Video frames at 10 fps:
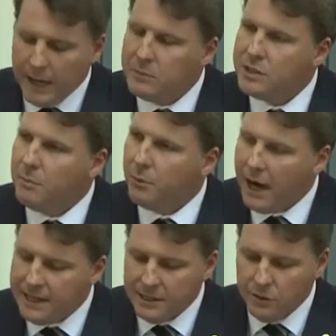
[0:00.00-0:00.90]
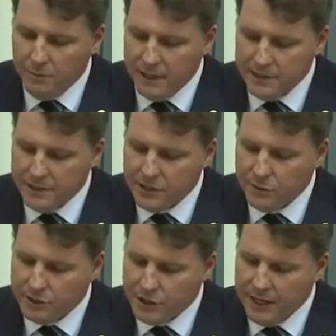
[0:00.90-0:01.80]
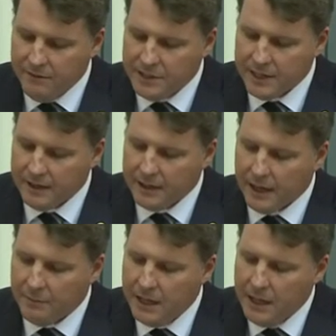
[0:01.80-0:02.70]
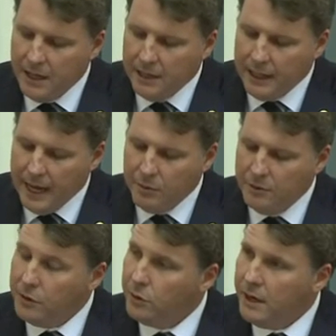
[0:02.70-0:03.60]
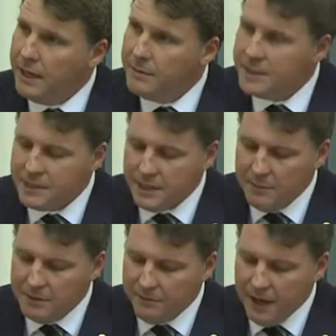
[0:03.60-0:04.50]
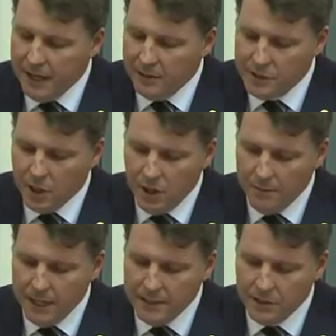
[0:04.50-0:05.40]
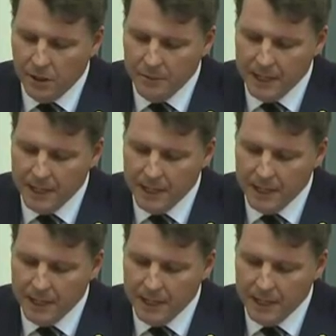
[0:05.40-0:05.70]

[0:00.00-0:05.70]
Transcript: comes to practical measures to achieve this outcome, Labor and the Greens seem to fail time and time